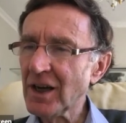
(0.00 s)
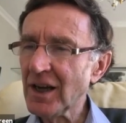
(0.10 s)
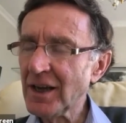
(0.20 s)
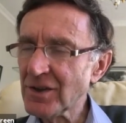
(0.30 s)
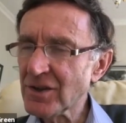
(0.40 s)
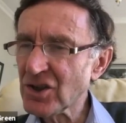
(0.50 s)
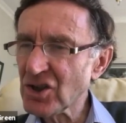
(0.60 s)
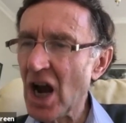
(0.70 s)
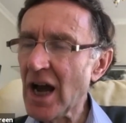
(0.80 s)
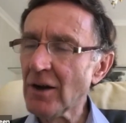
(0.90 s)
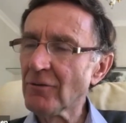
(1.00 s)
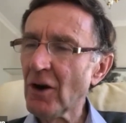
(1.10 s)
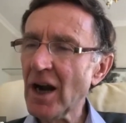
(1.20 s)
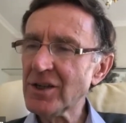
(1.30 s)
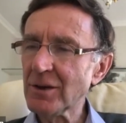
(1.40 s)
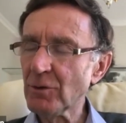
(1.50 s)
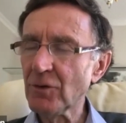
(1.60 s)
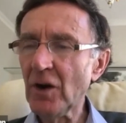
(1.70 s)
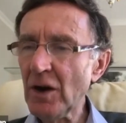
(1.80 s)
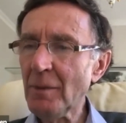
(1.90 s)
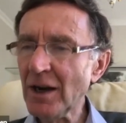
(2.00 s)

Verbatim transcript: Uh, his style of writing was very